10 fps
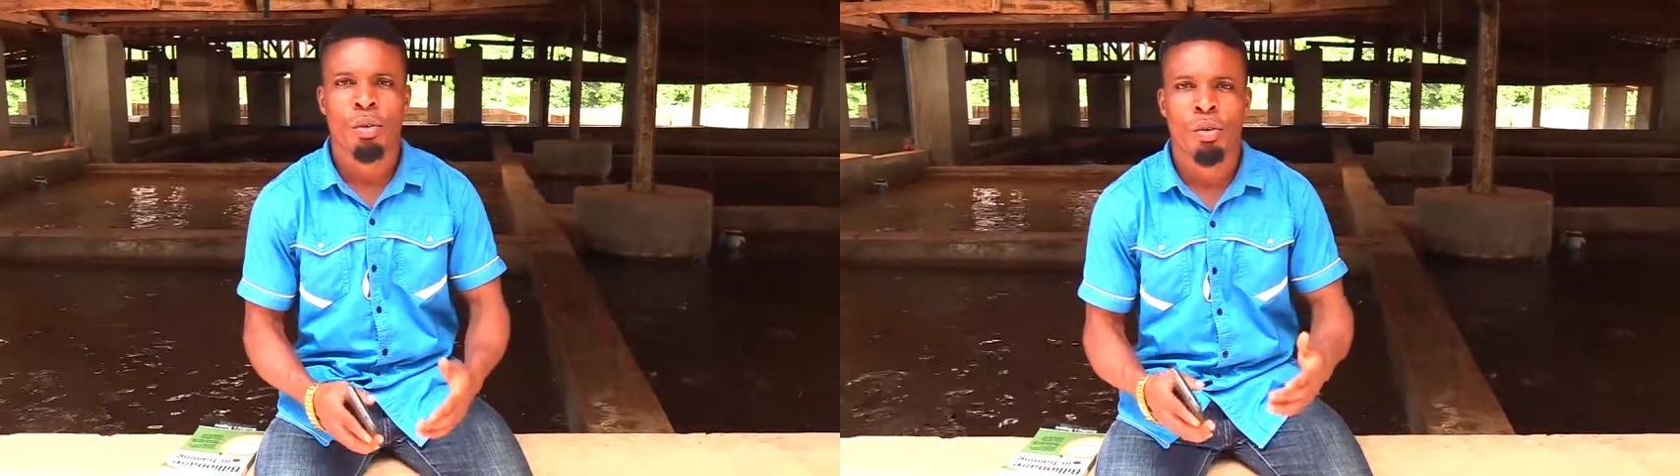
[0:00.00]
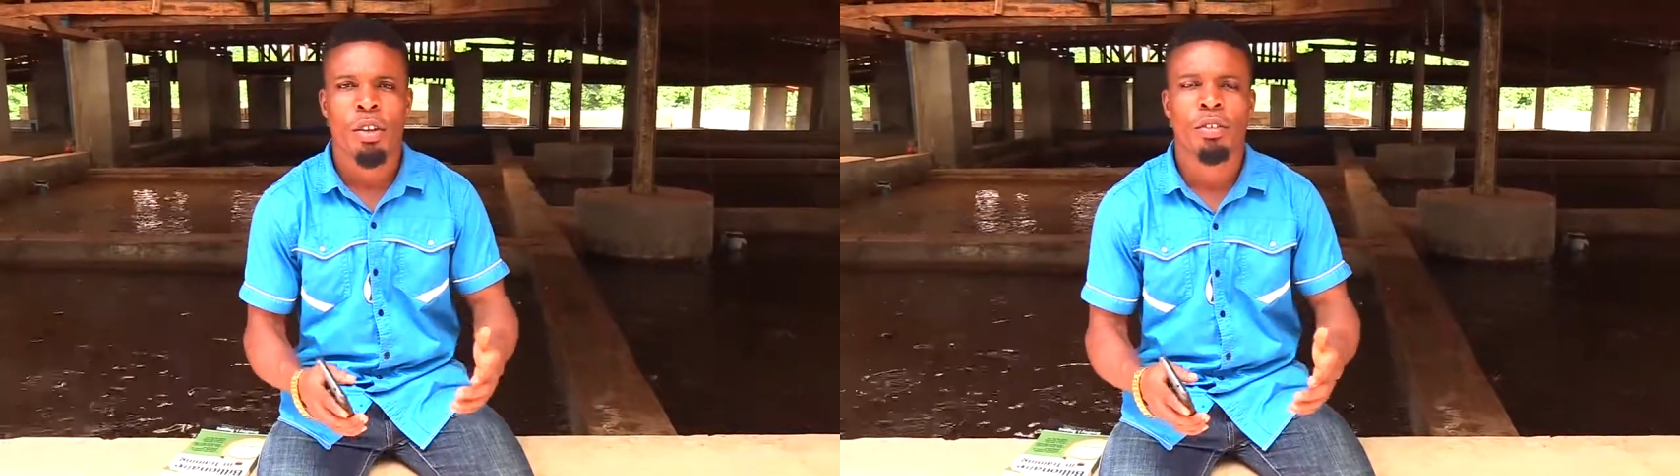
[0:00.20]

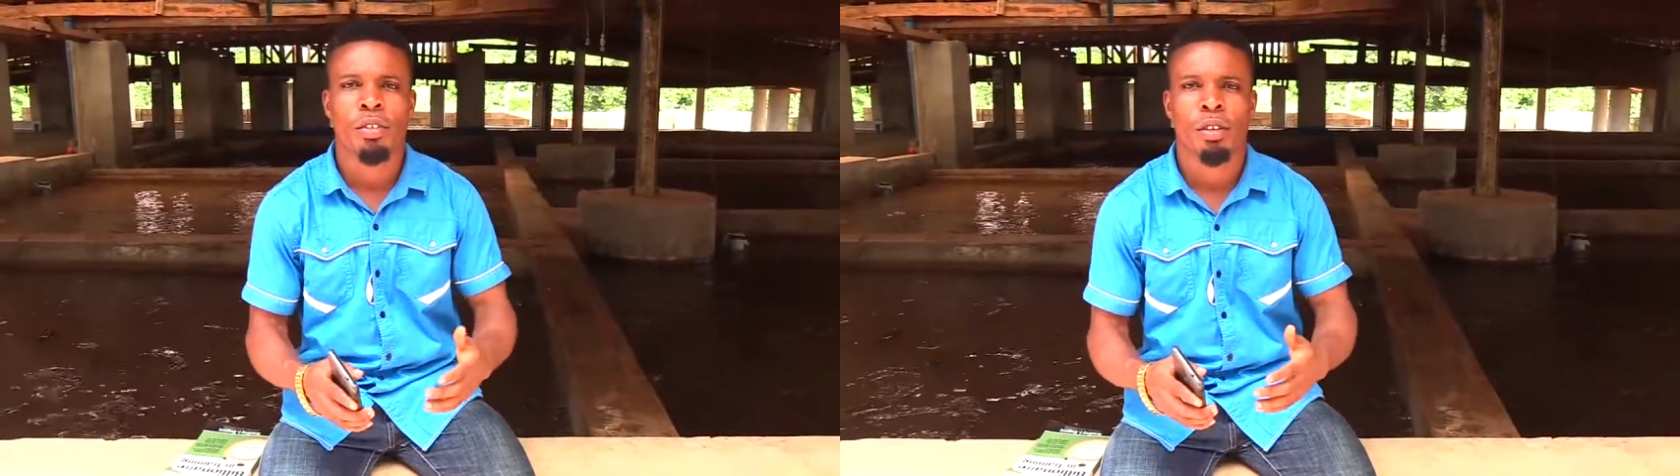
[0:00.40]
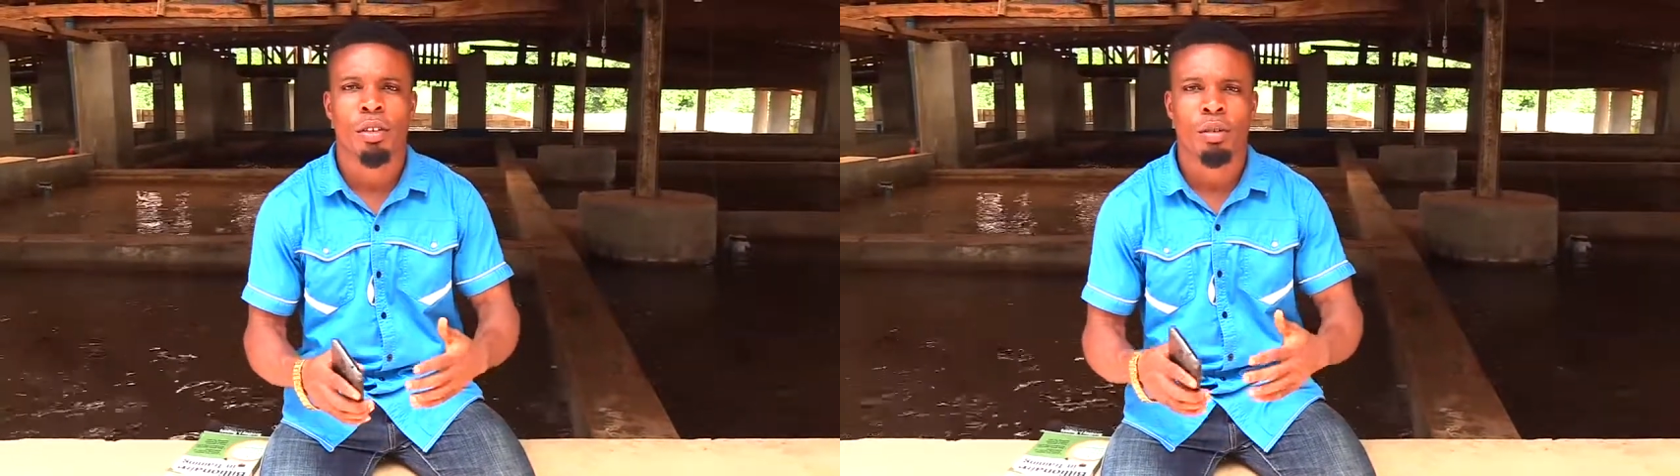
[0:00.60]
which
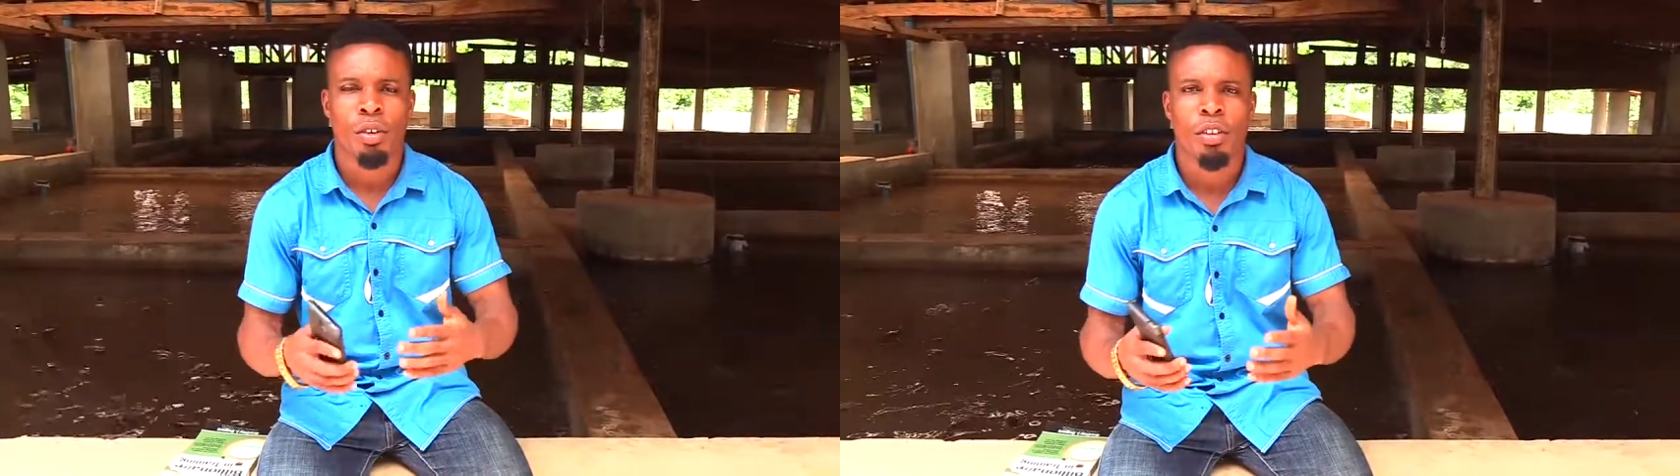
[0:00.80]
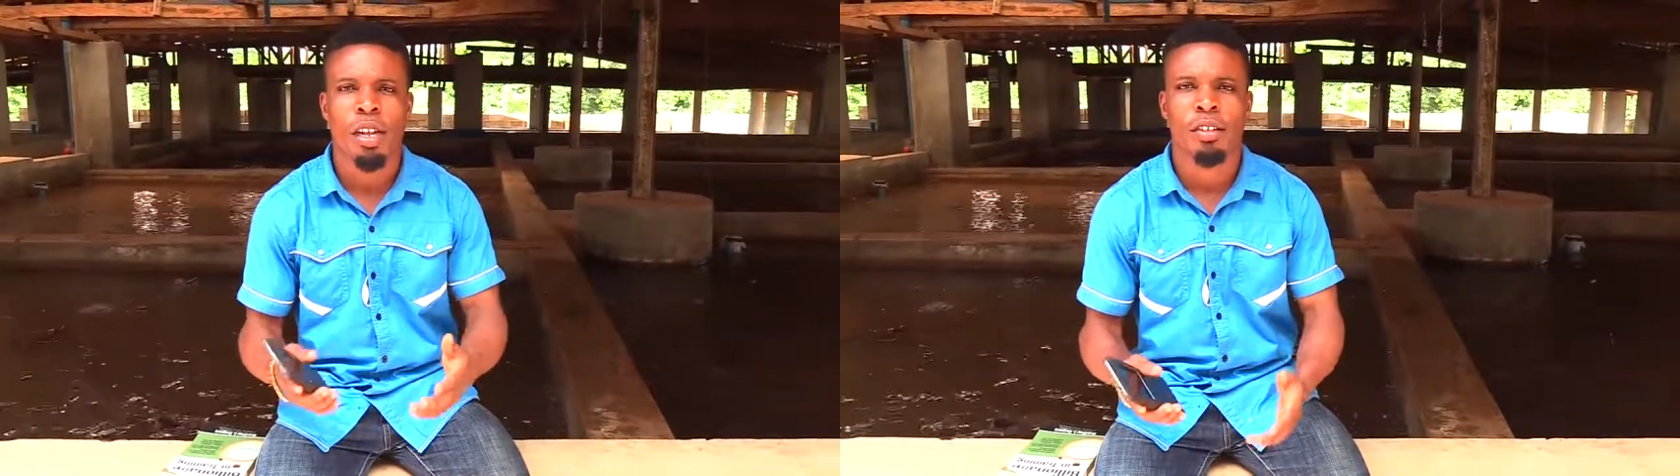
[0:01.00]

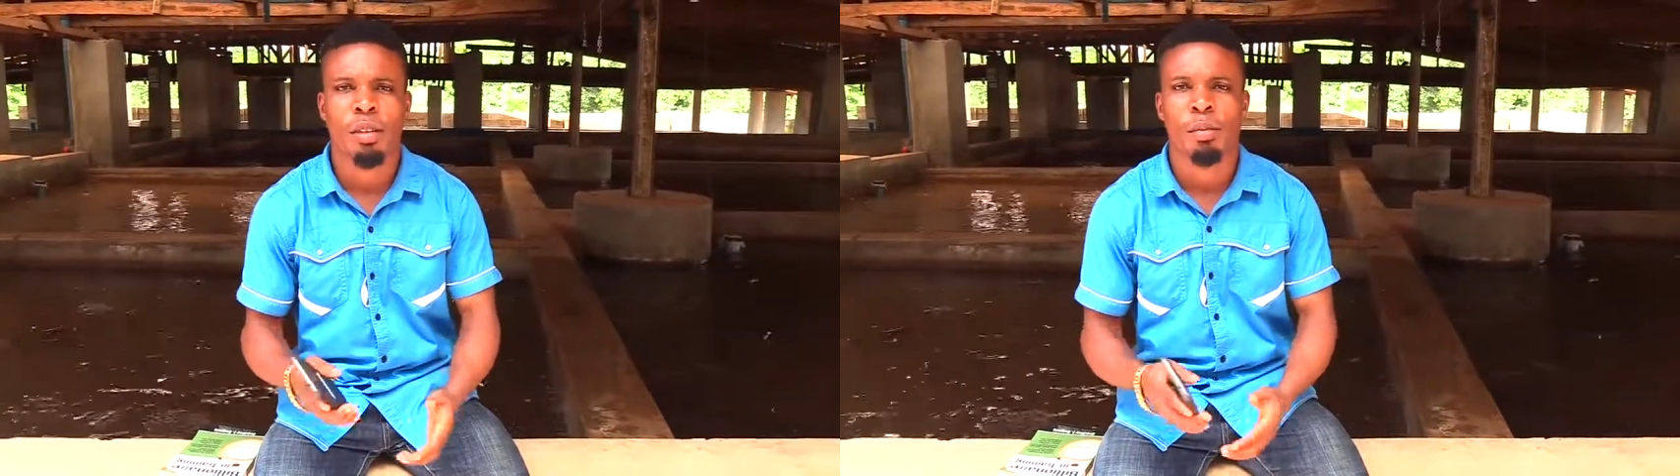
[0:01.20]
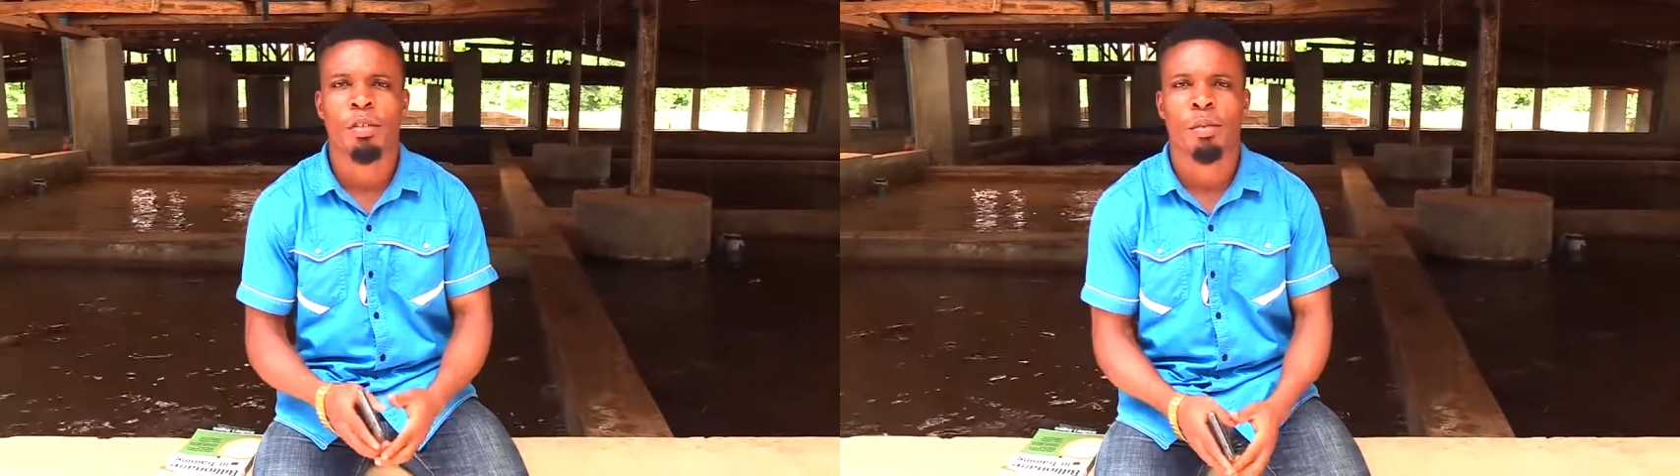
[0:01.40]
are a team of